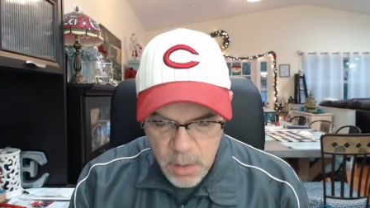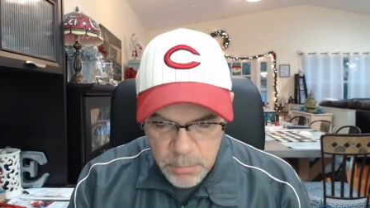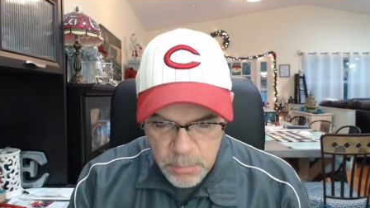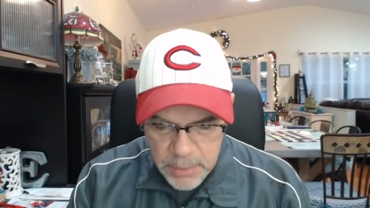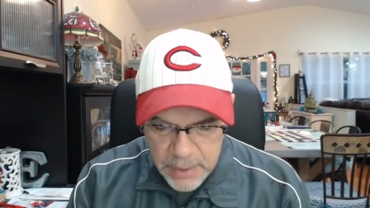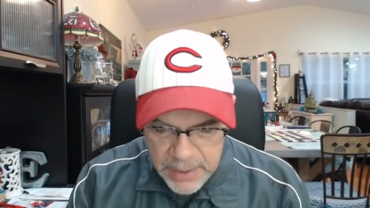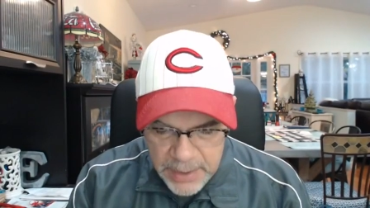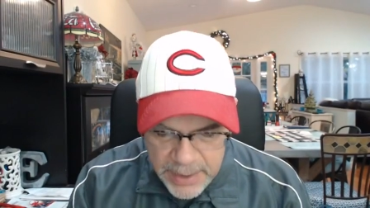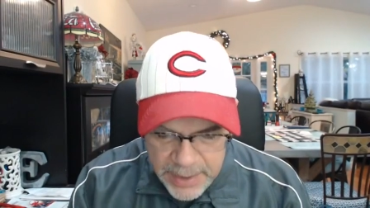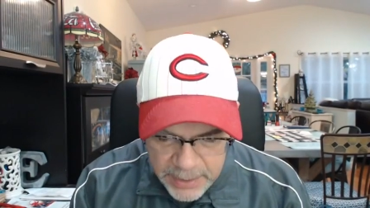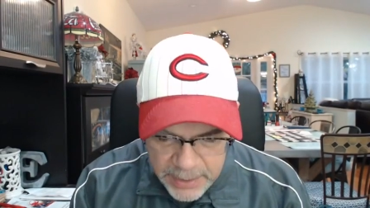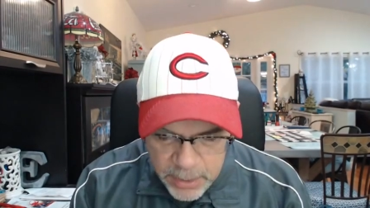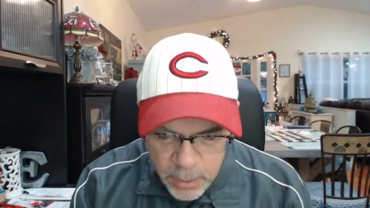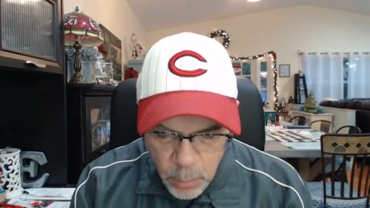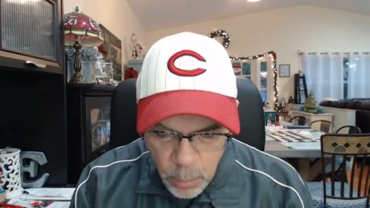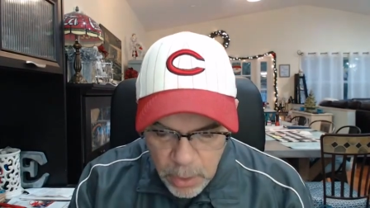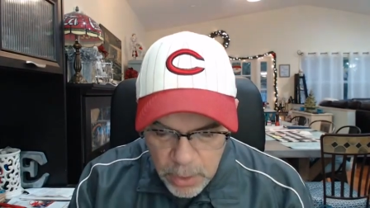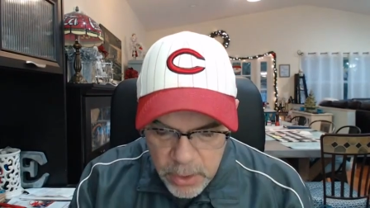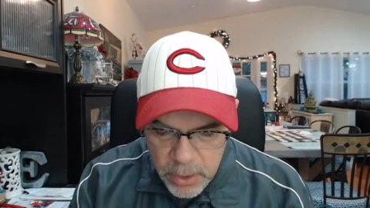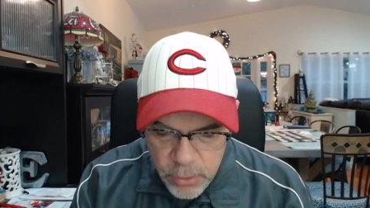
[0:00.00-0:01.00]
But
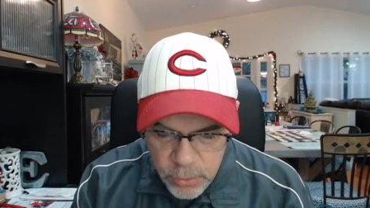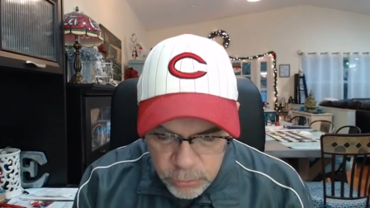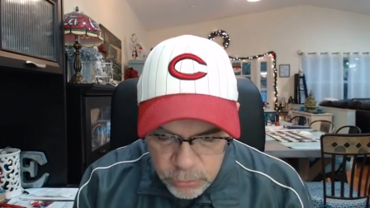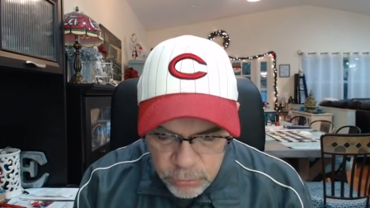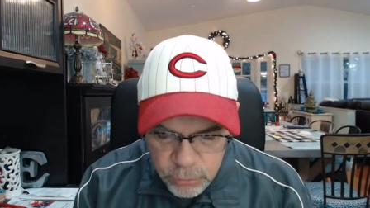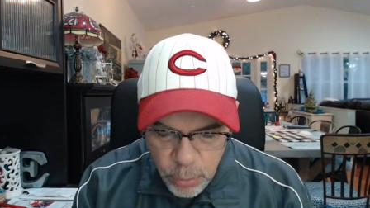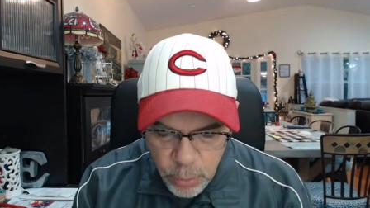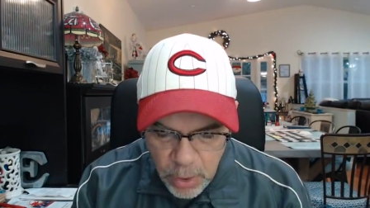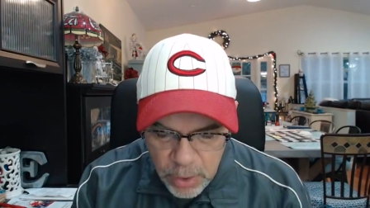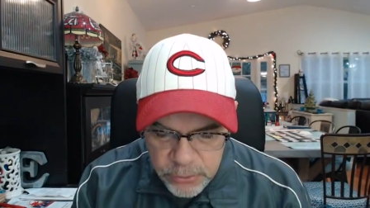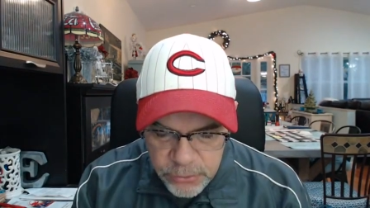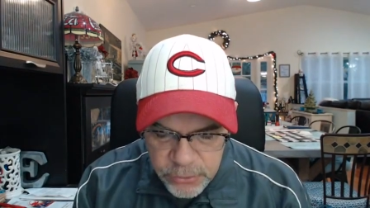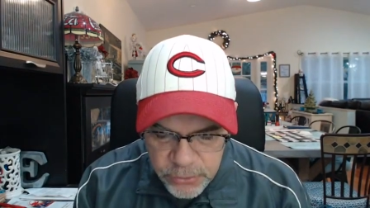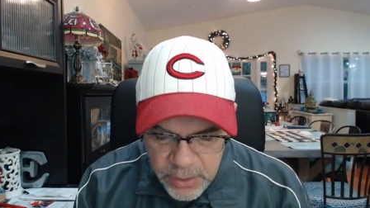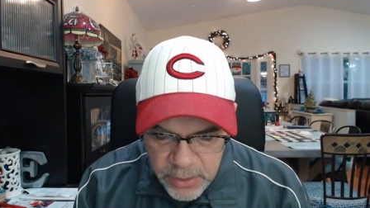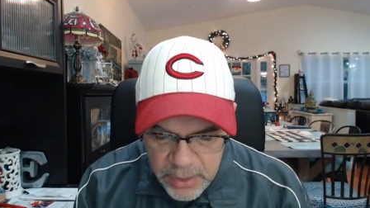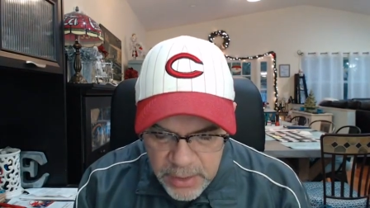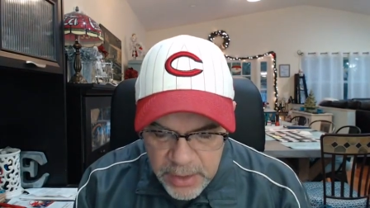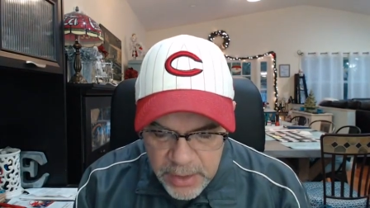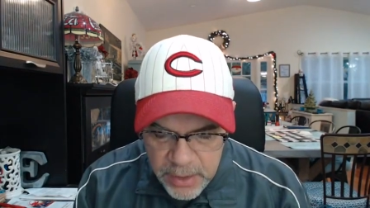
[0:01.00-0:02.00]
anyone who trusts
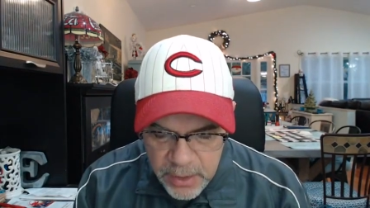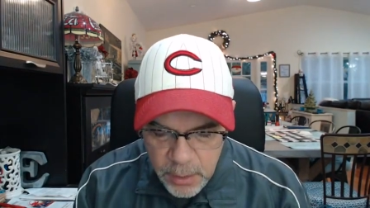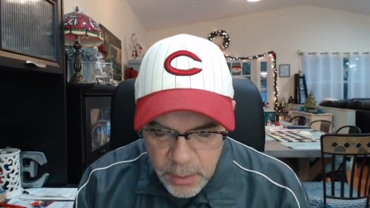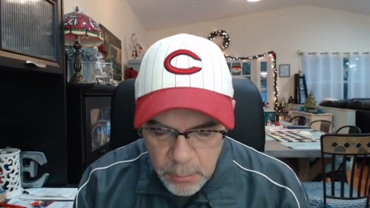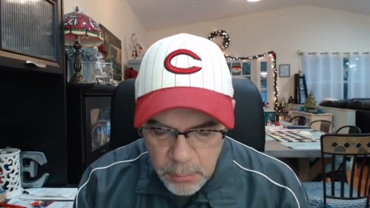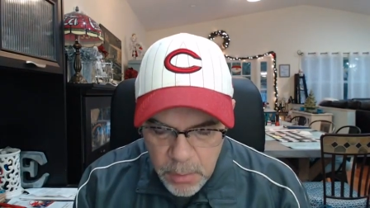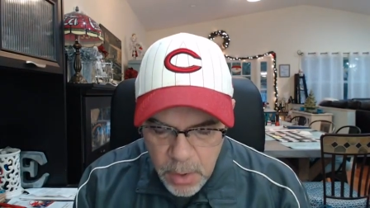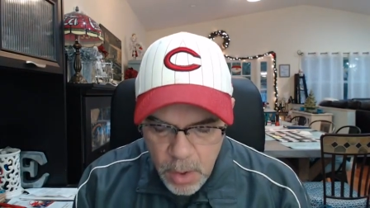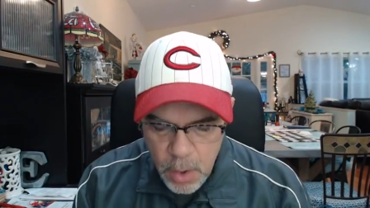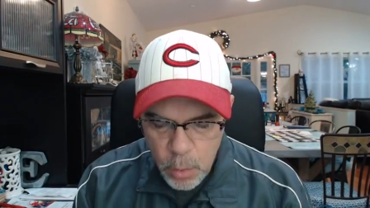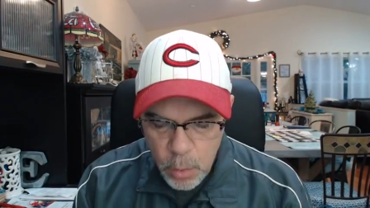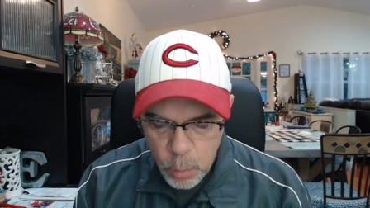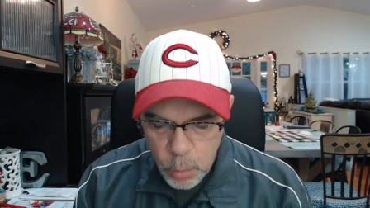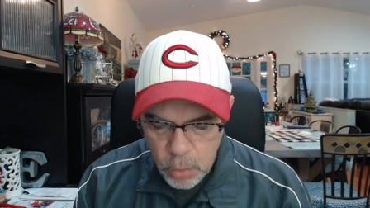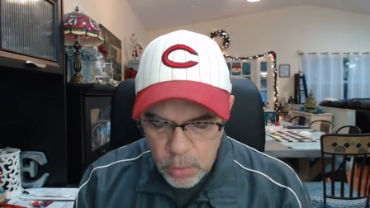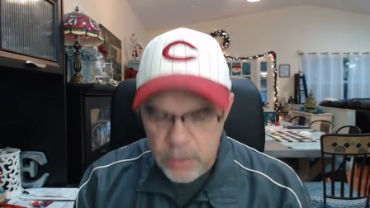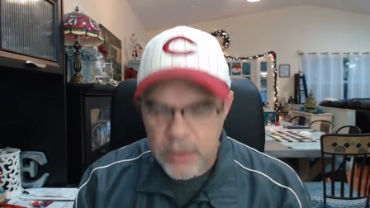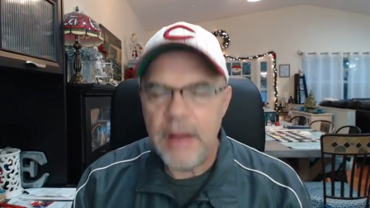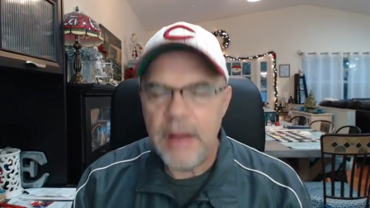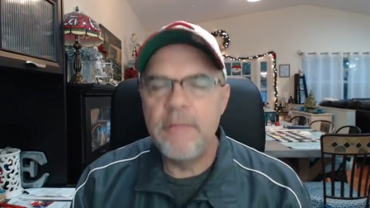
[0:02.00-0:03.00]
in him
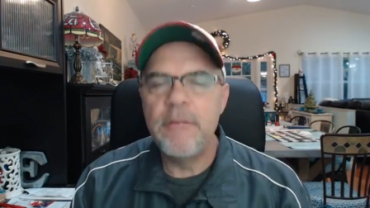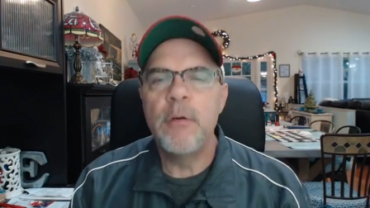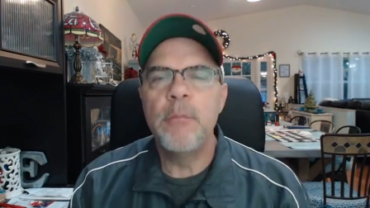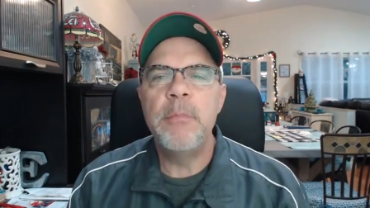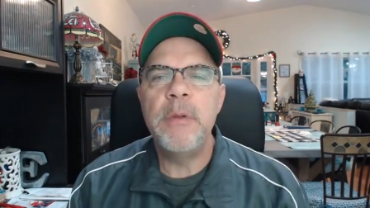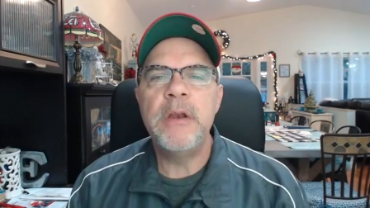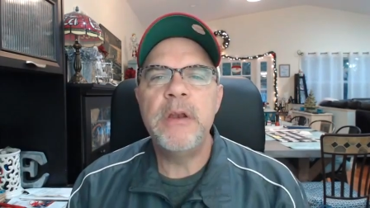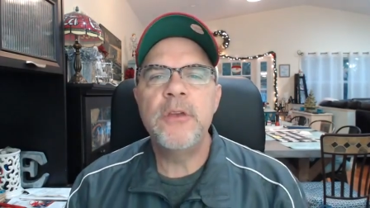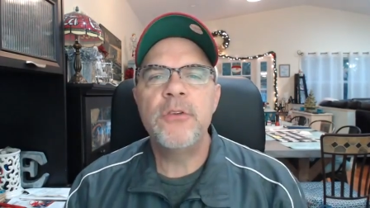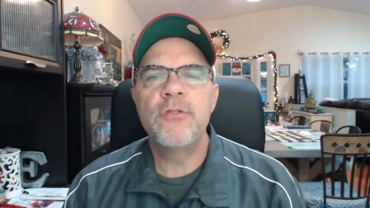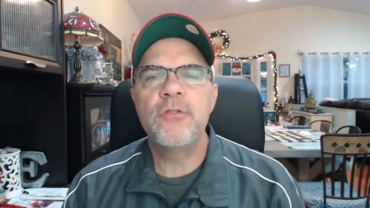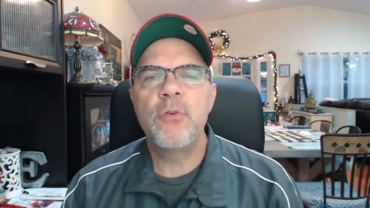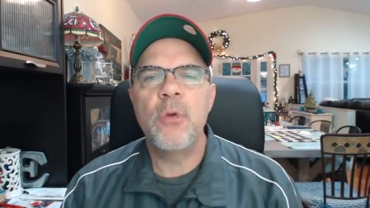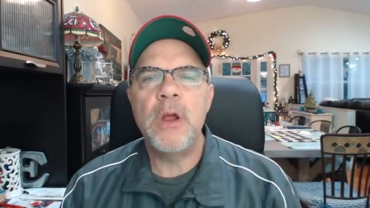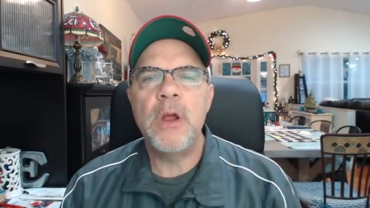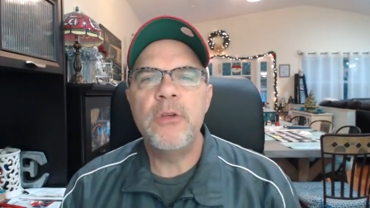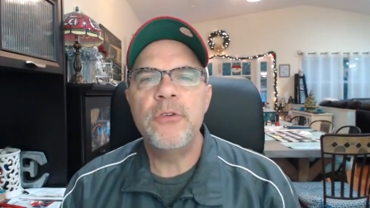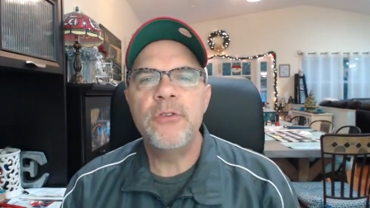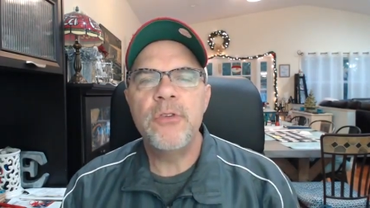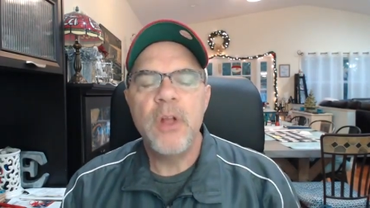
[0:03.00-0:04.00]
will never be
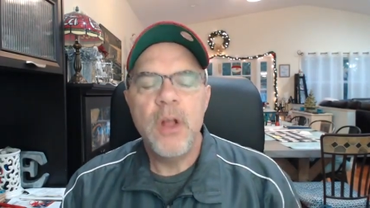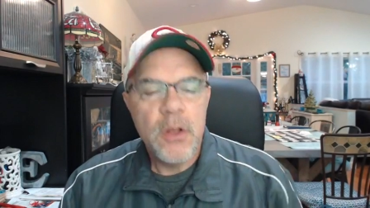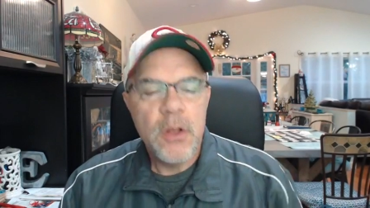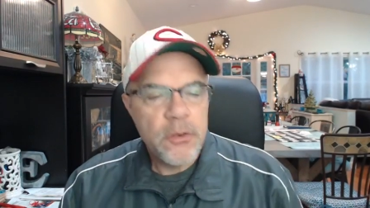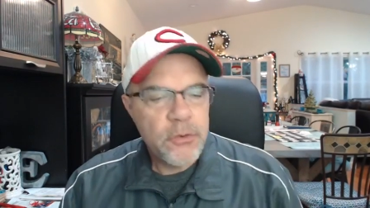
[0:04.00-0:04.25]
disgraced.